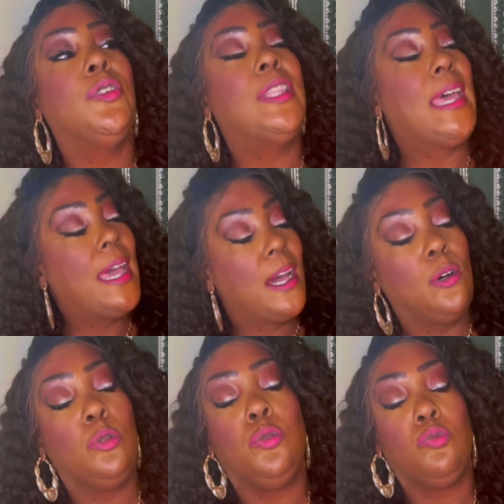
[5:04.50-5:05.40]
the
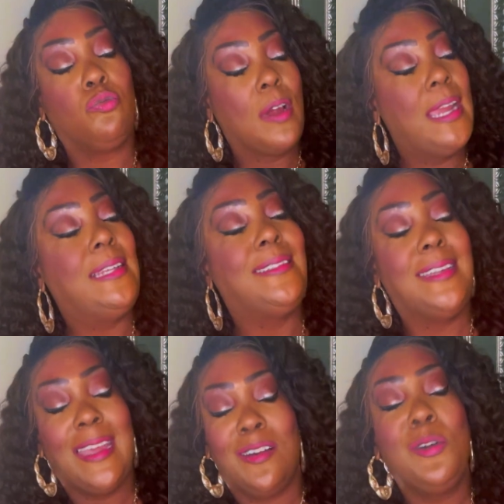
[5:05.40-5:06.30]
house right
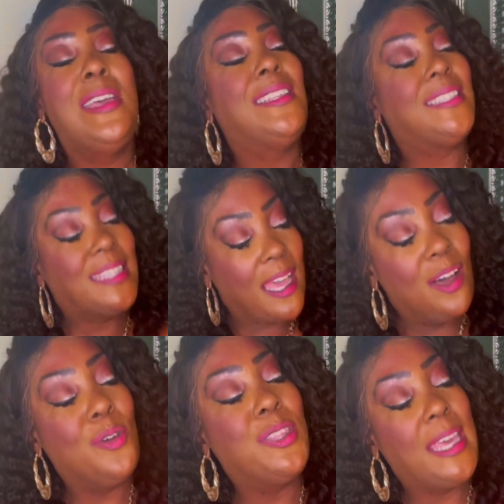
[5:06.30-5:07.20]
now.
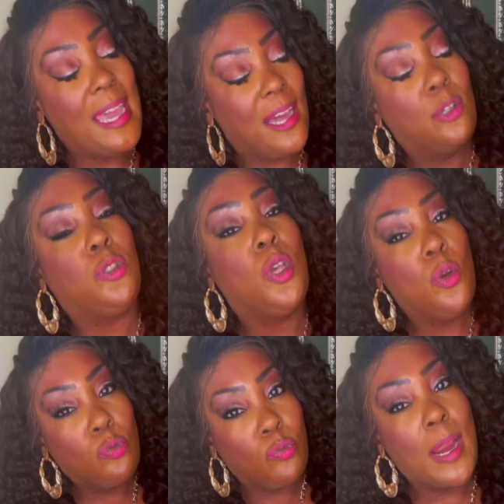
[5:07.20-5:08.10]
Sell the house
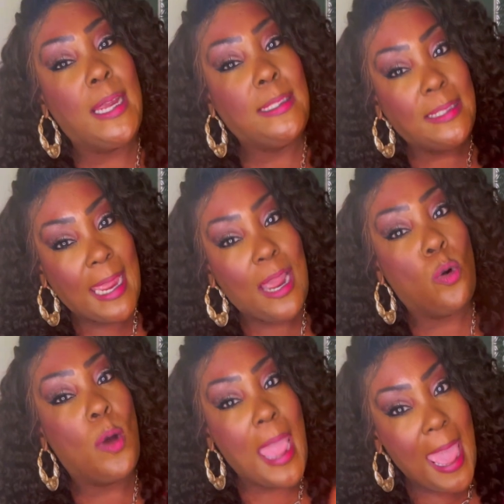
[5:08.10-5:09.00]
right
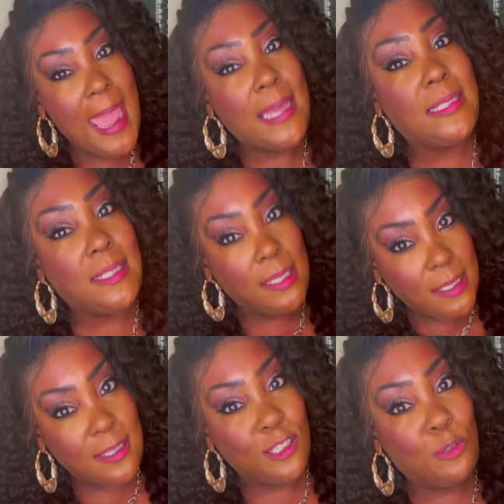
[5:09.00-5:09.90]
now as
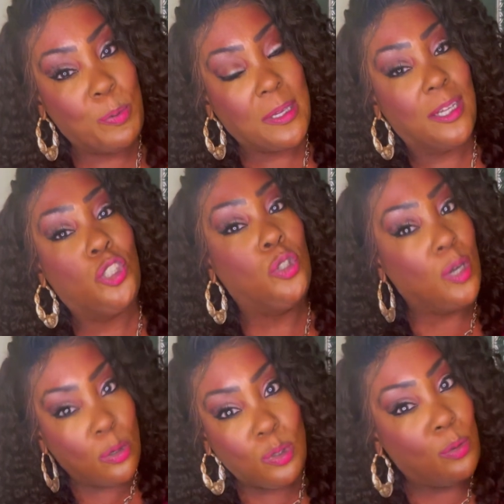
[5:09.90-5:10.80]
is, because you
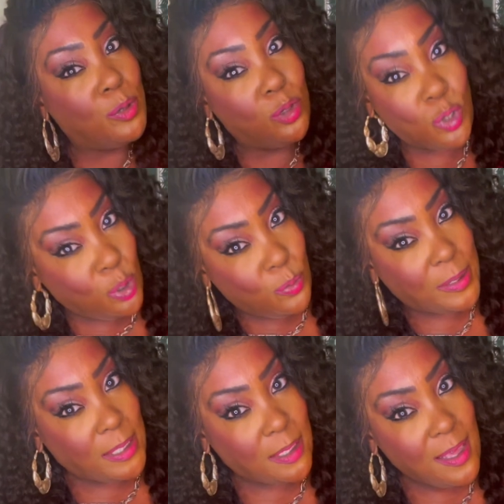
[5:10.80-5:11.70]
don't know what to do
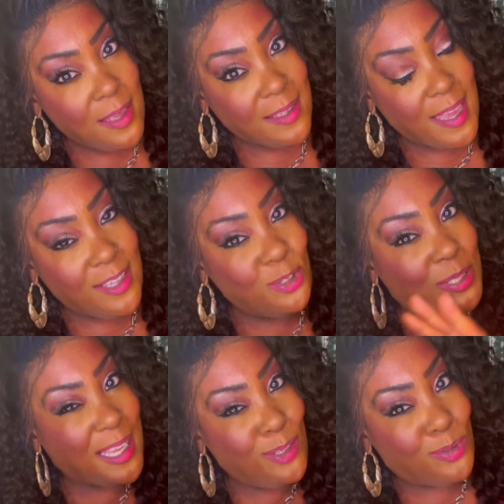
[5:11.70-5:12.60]
with it, okay? You
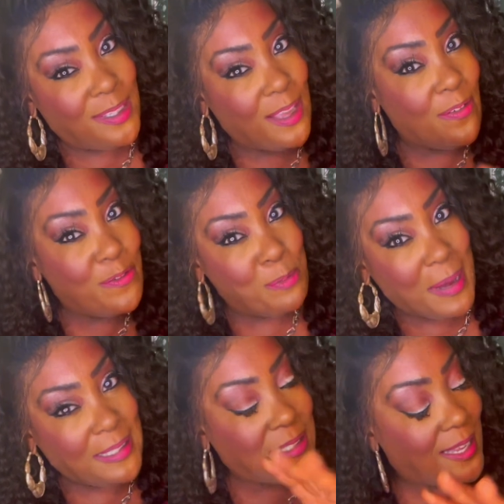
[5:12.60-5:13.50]
say you could give
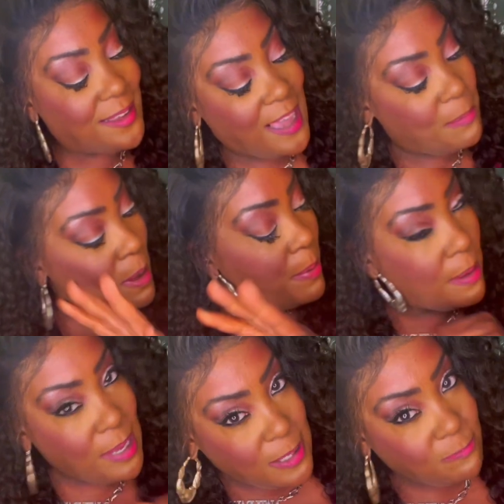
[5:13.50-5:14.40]
everybody $10K, but
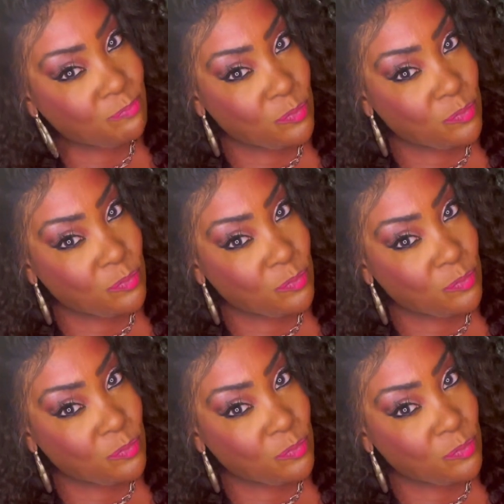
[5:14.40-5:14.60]
baby,